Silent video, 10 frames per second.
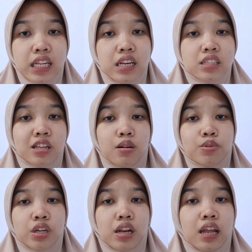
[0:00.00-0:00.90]

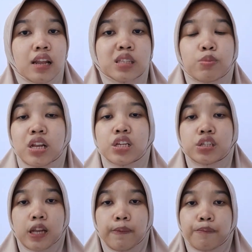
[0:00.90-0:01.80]
description and
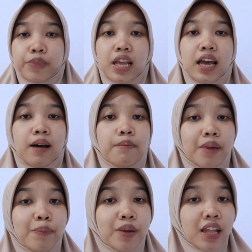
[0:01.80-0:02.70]
explanation. A
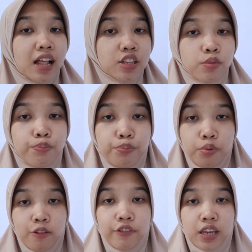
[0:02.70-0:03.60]
map can also
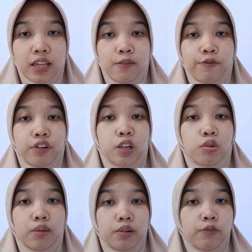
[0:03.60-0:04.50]
prove
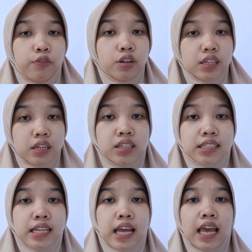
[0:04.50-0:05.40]
invaluable for readers,
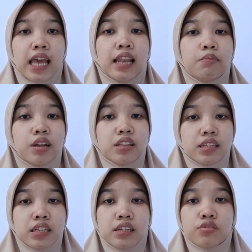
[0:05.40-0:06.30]

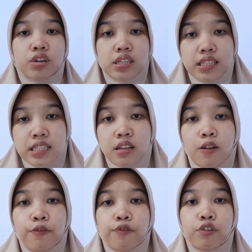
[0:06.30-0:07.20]
eliminating traces
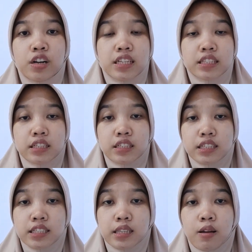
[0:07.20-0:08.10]
of foreign
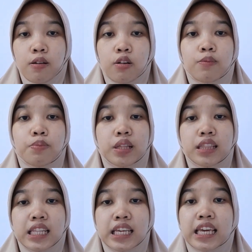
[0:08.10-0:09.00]
genus,
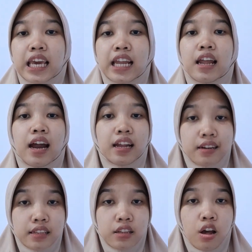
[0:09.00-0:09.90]
completely can
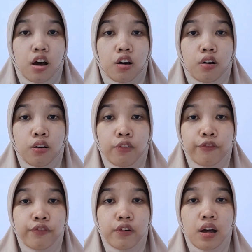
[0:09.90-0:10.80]
iron
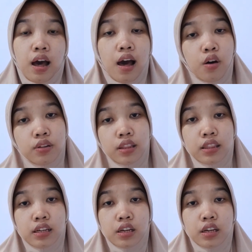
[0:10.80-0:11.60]
out the